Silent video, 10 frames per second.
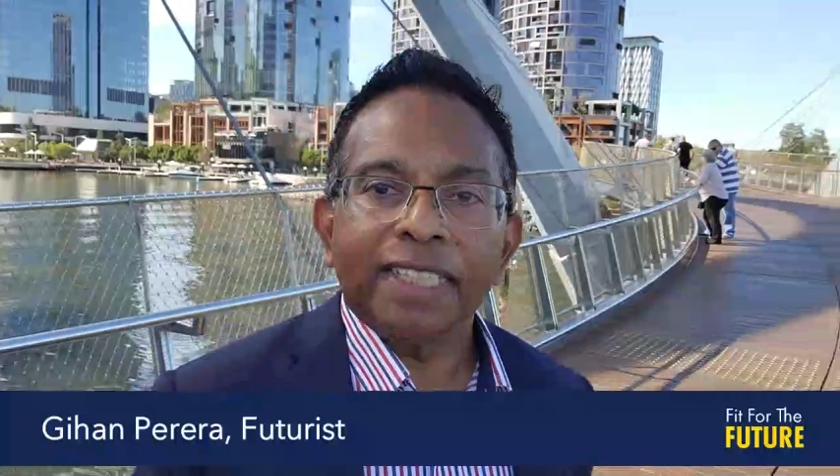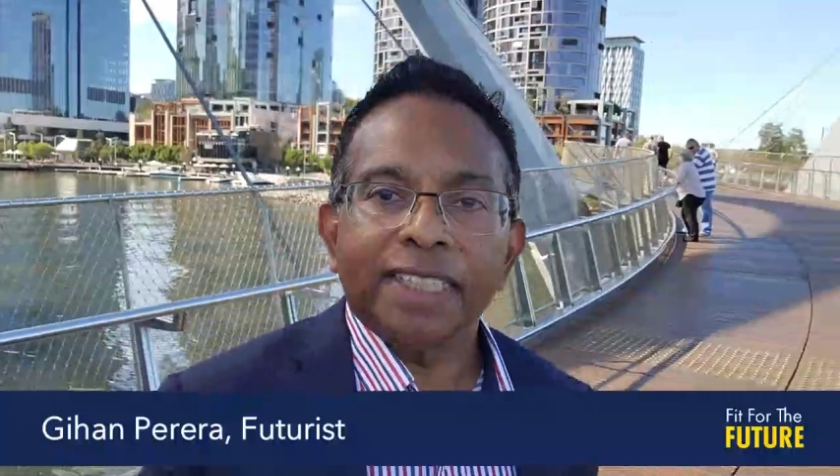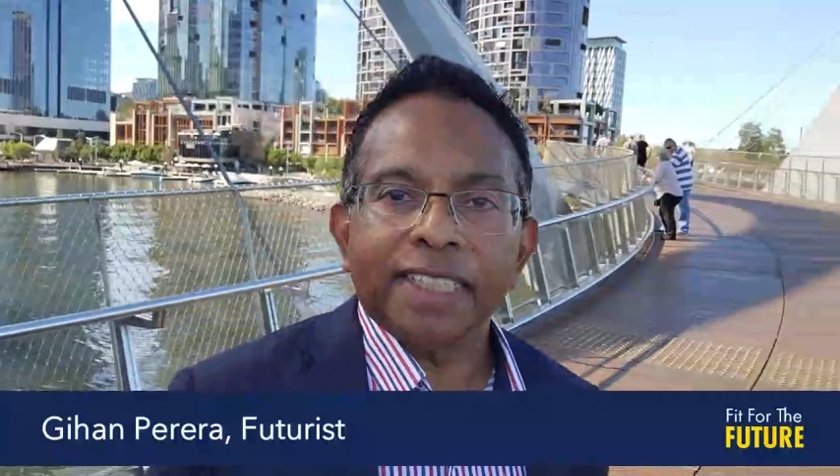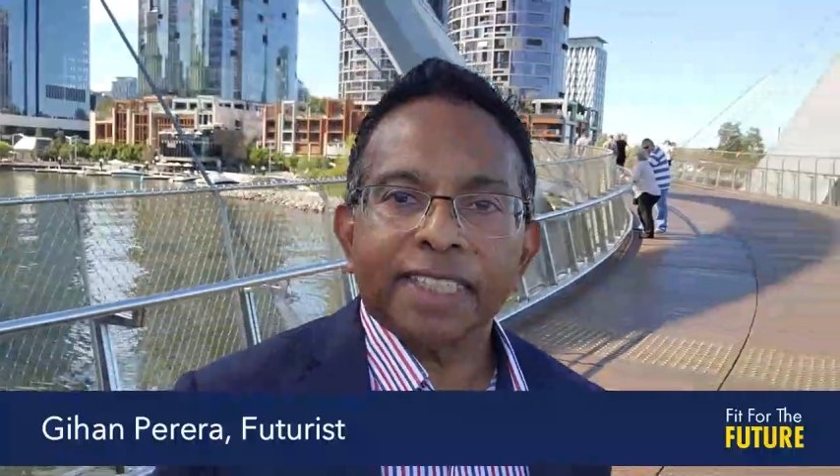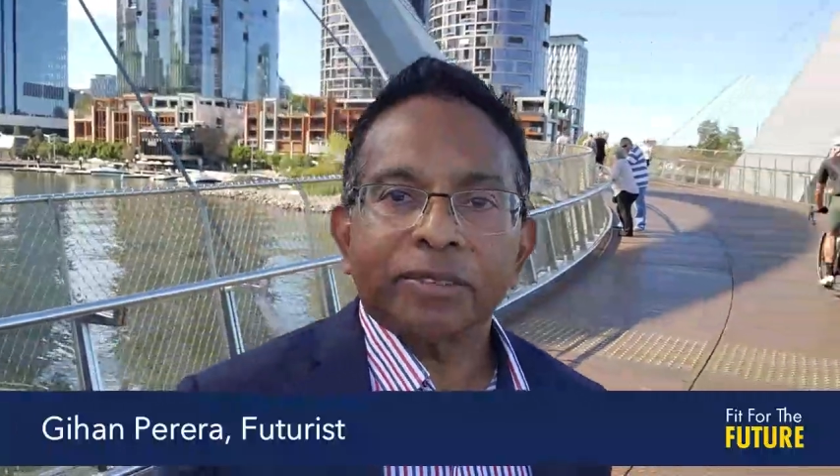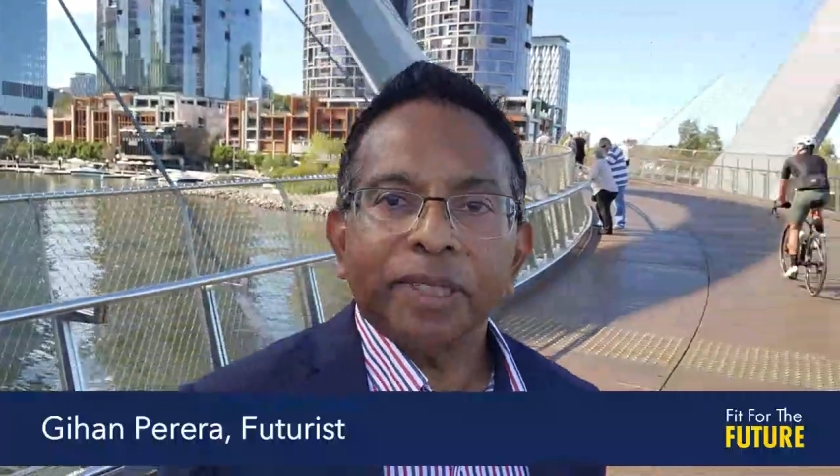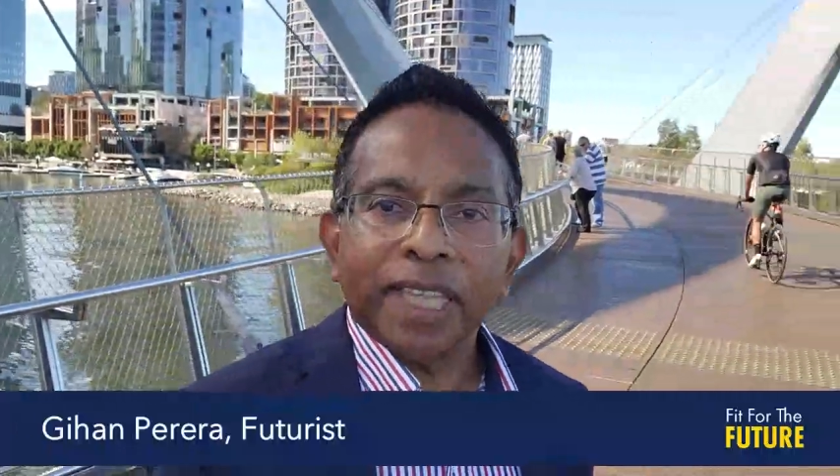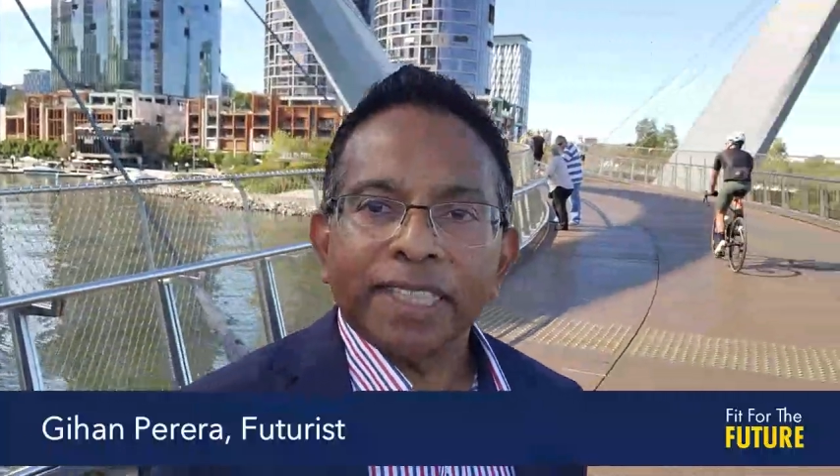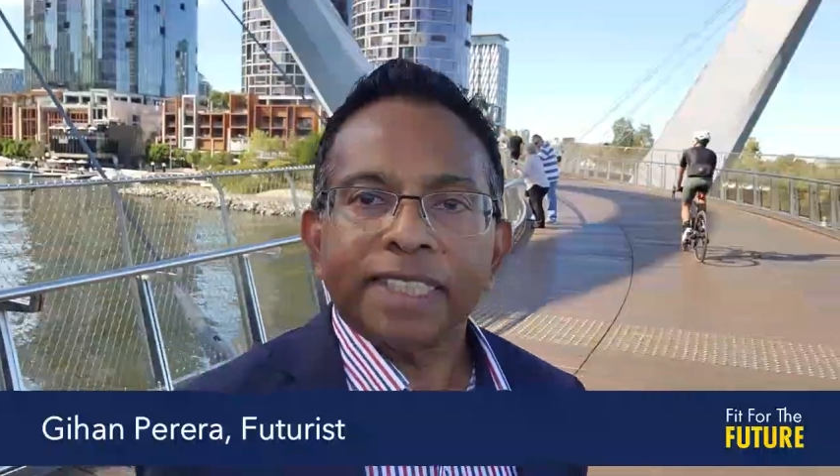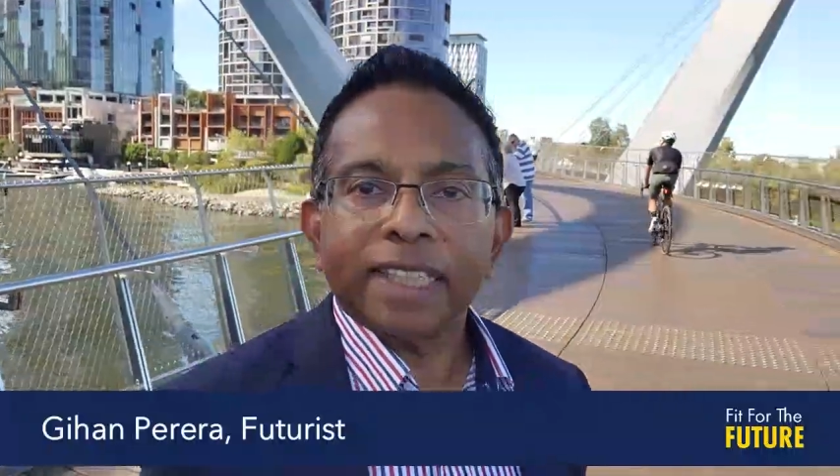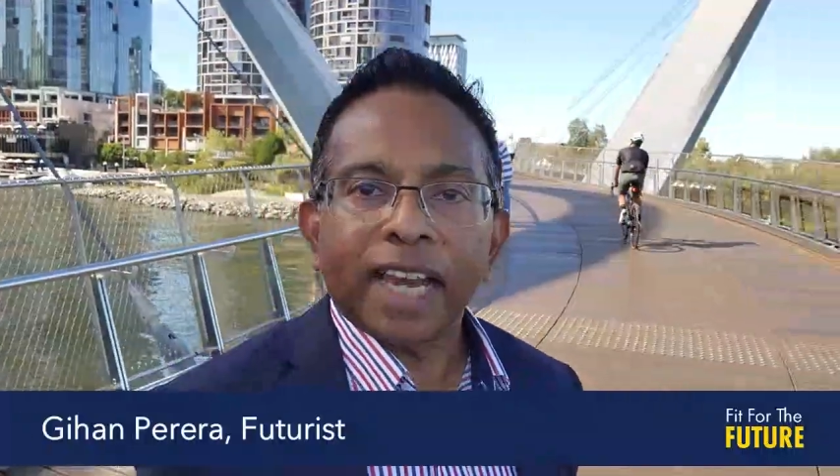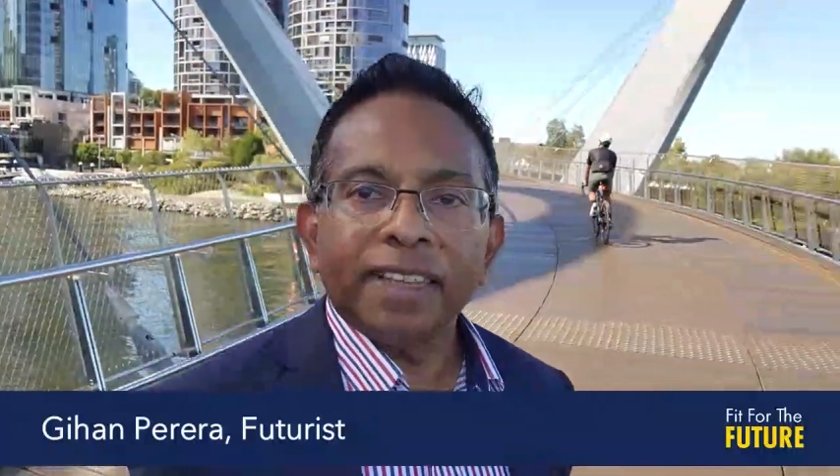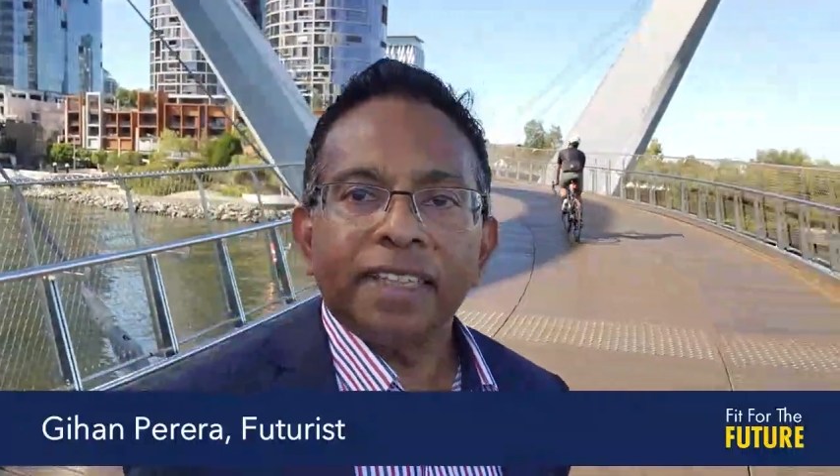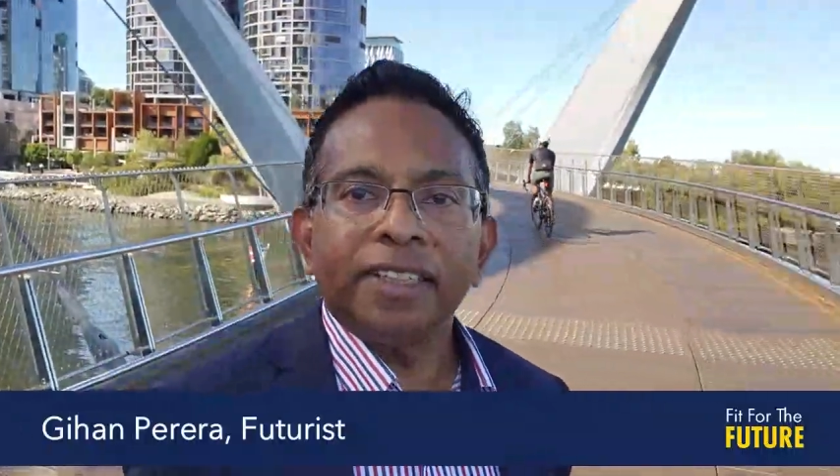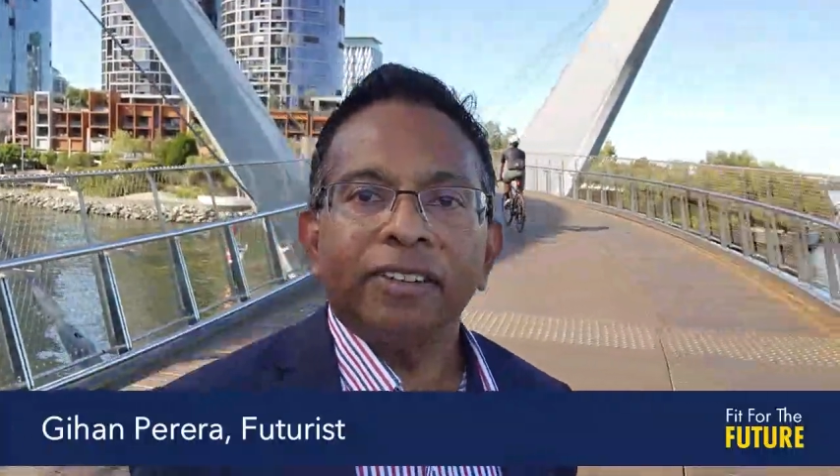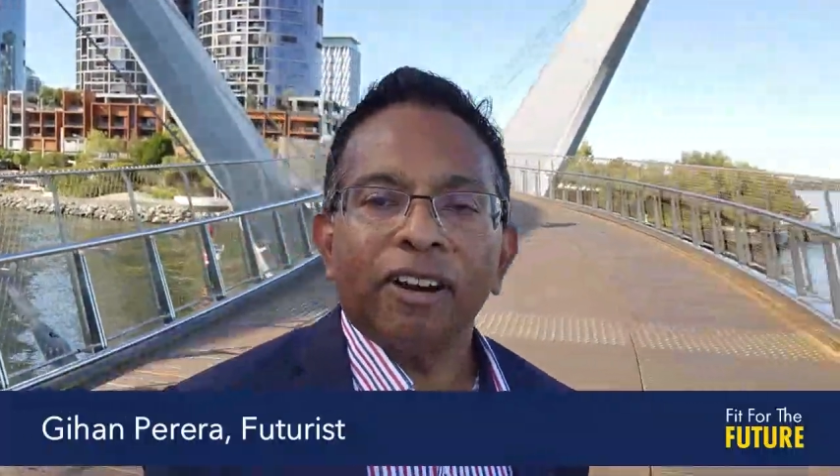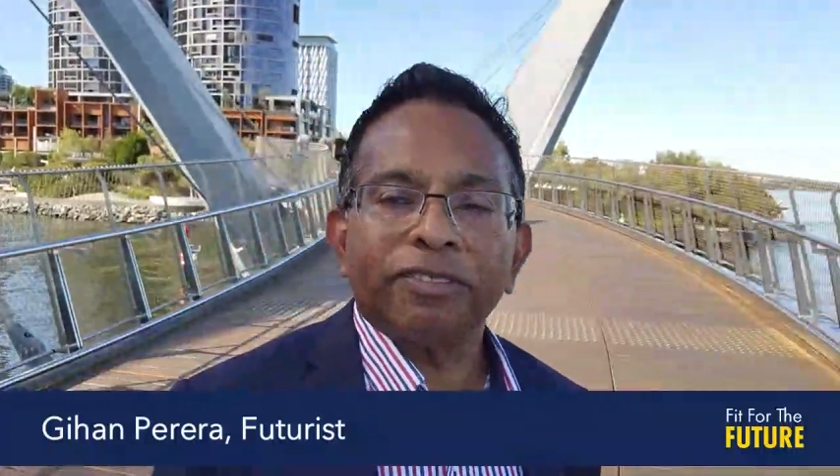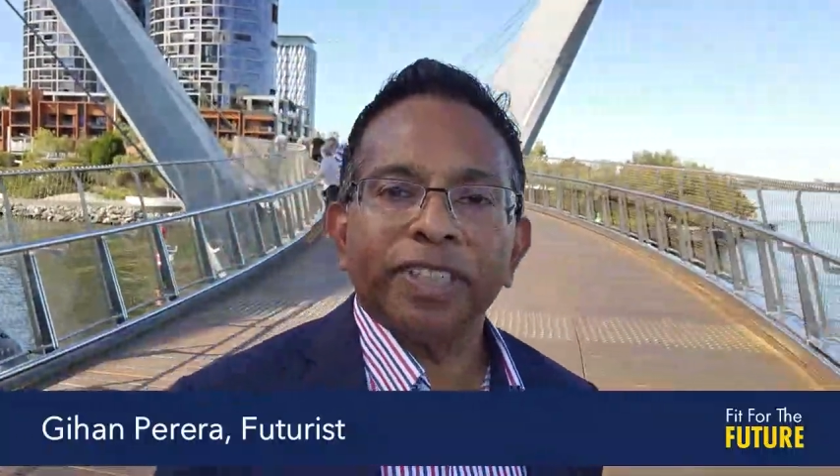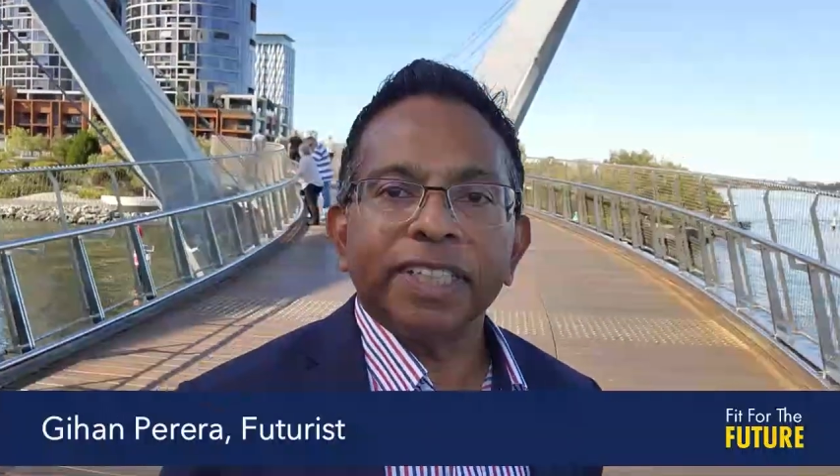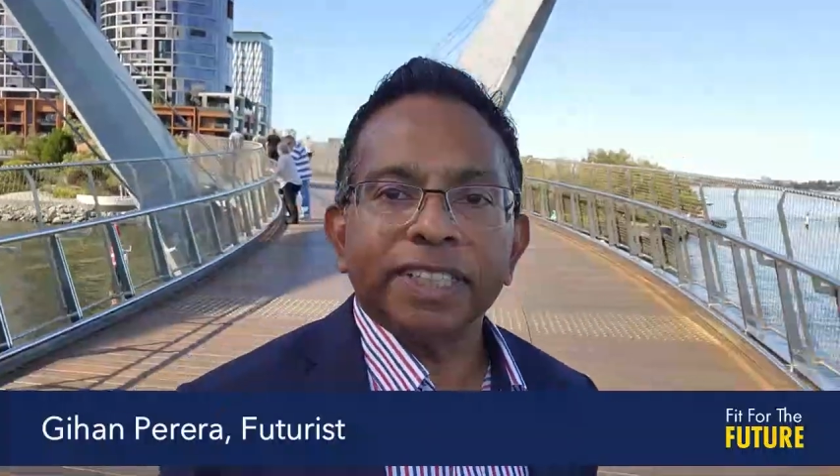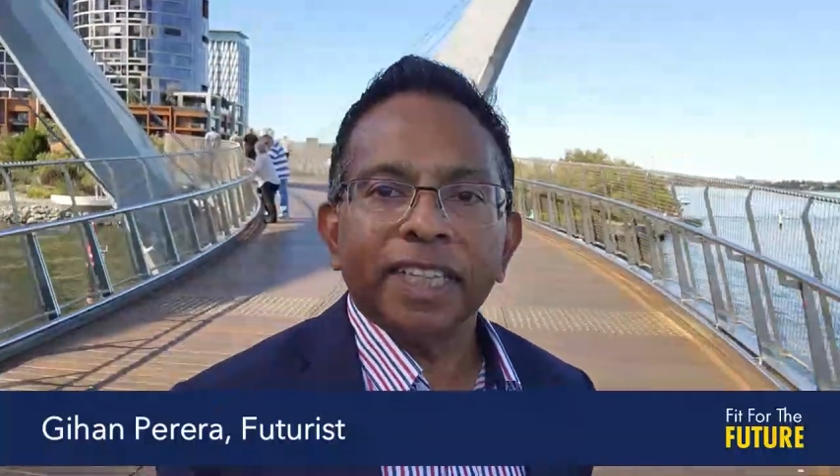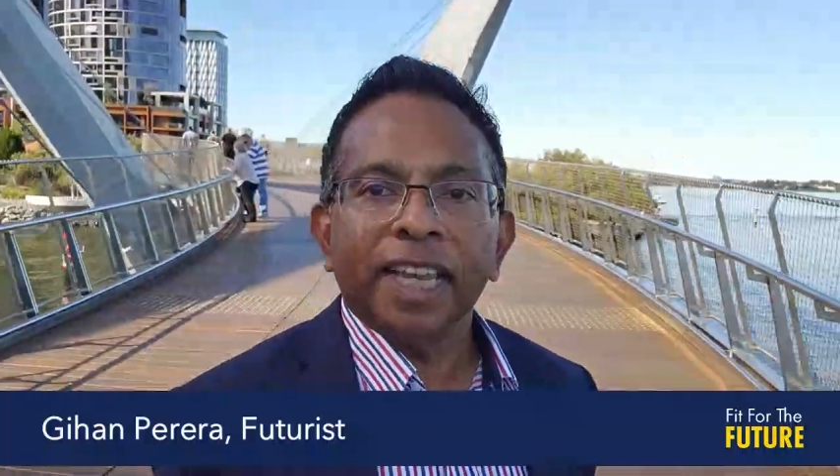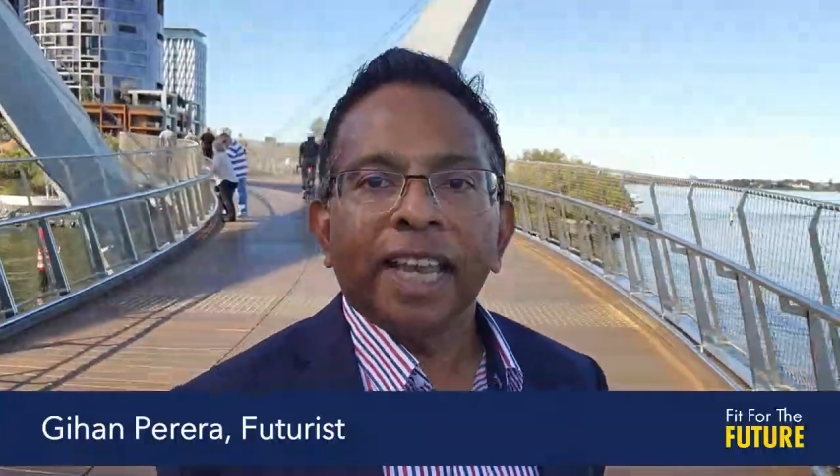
the new office,